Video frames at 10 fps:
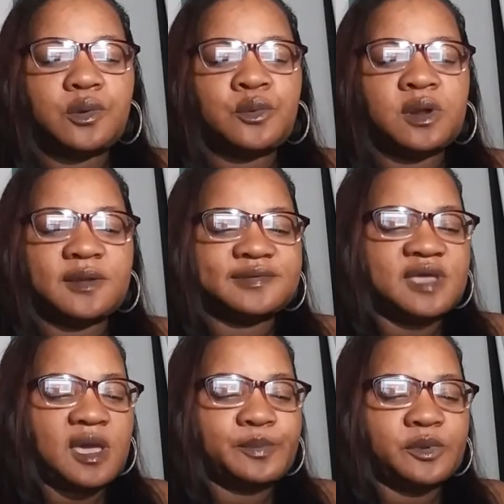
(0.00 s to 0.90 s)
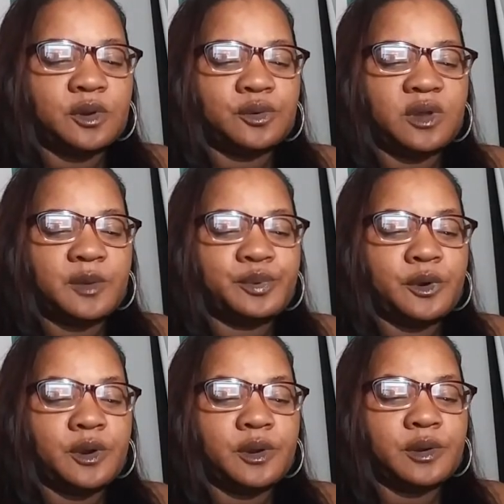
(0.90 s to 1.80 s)
What else happened on that
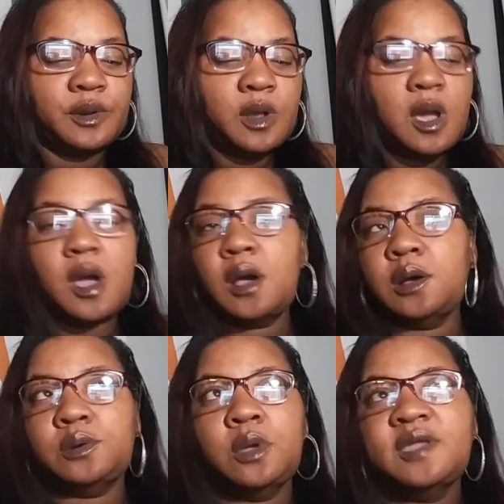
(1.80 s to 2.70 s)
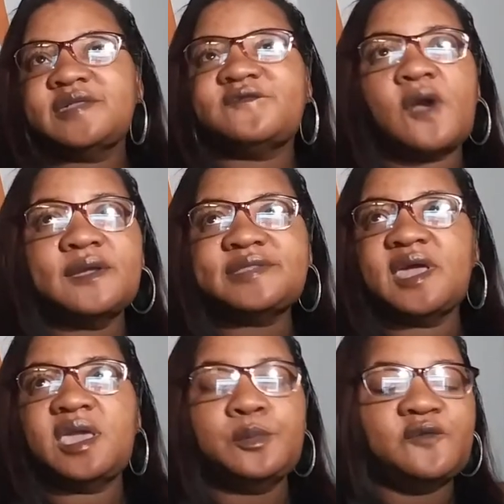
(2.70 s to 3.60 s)
part? Oh, Safari said
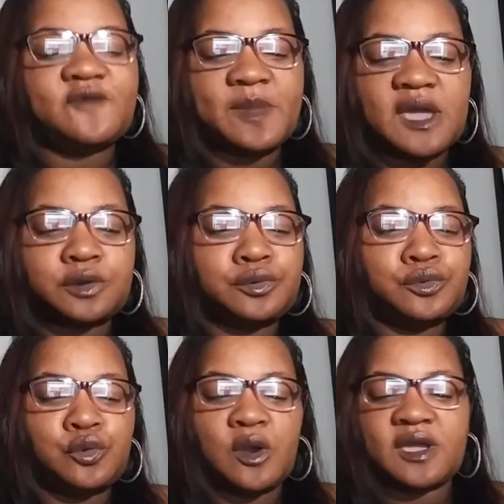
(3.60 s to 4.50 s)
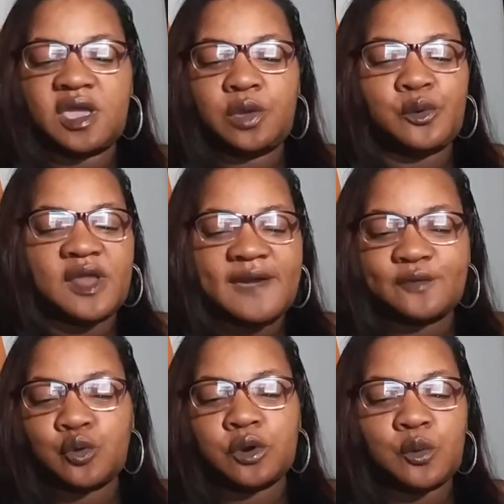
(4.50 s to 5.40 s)
he moving back to New York and he want to have a
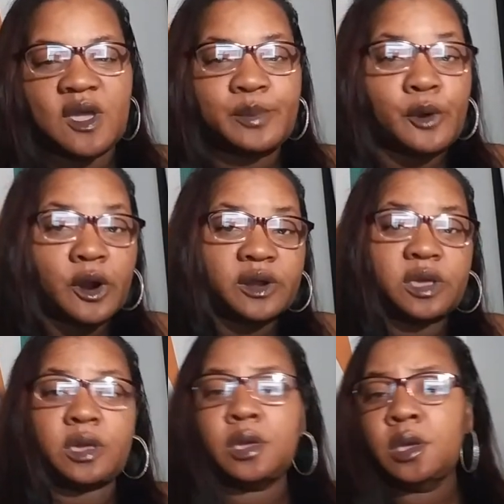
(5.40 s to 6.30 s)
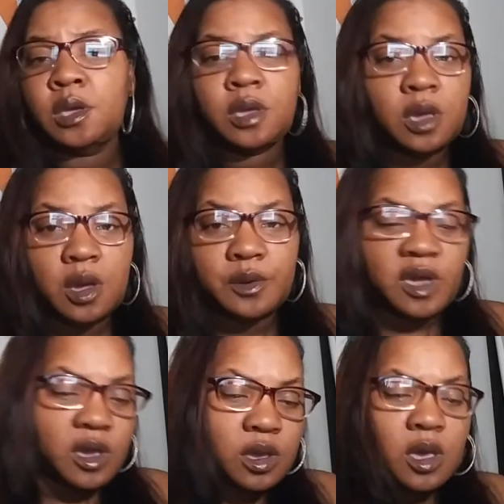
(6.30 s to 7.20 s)
going away party.
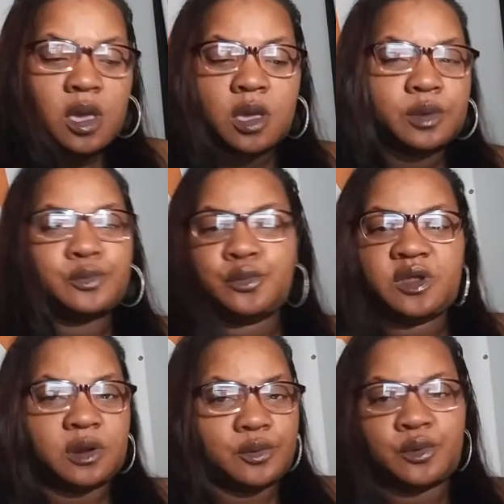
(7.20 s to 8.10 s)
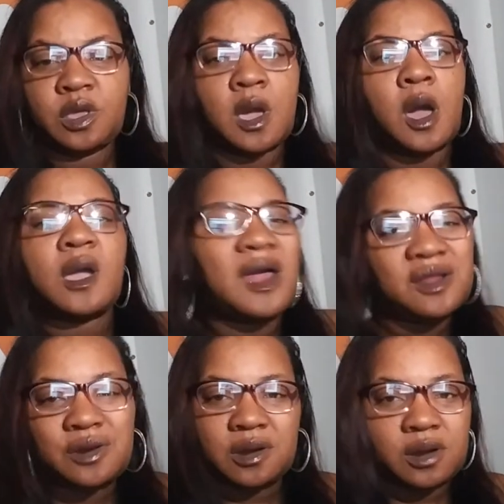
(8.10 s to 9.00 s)
Okay. We all
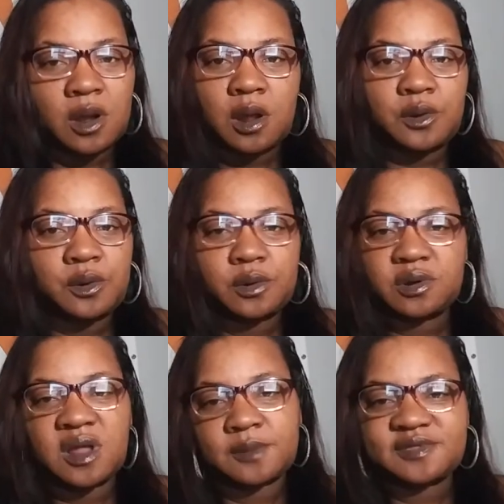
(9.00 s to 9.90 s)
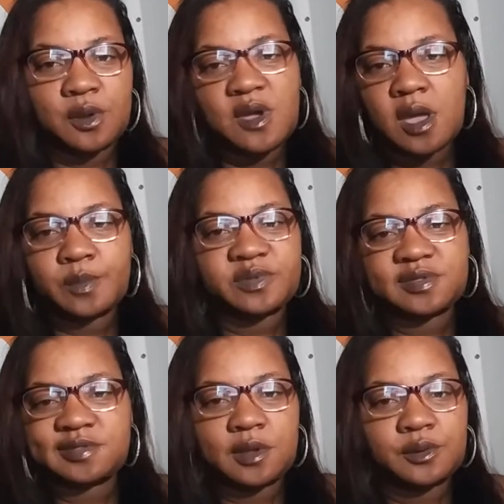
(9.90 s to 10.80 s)
kind of know that was going to happen.
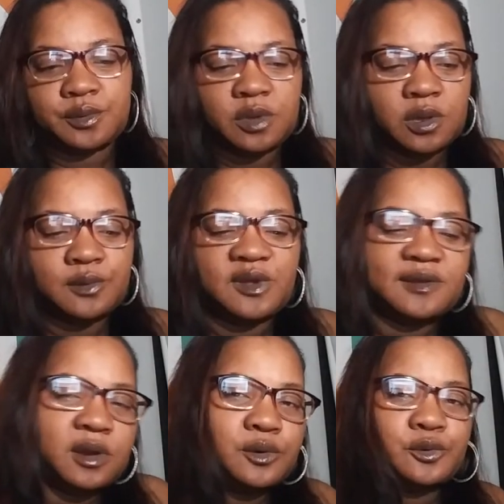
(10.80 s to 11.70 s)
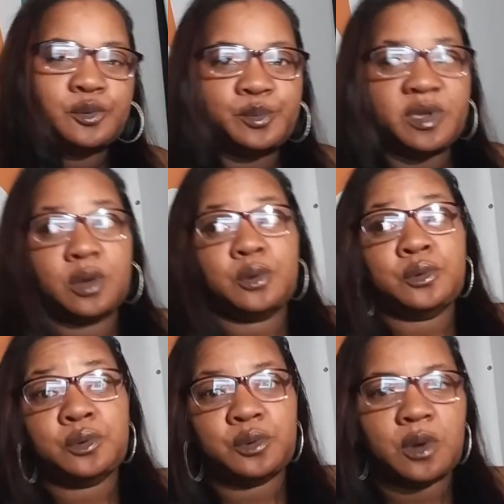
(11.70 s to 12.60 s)
So, it wasn't no big...
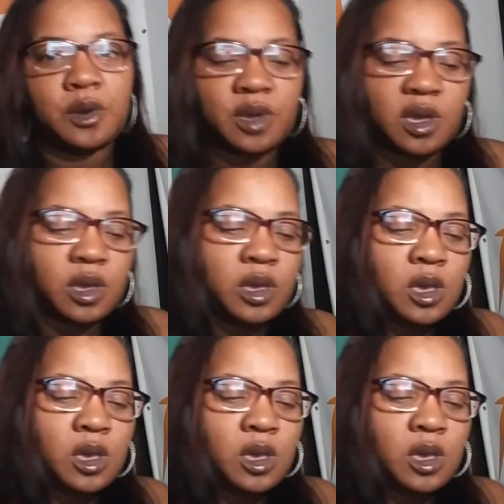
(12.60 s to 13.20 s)
Ooh, okay.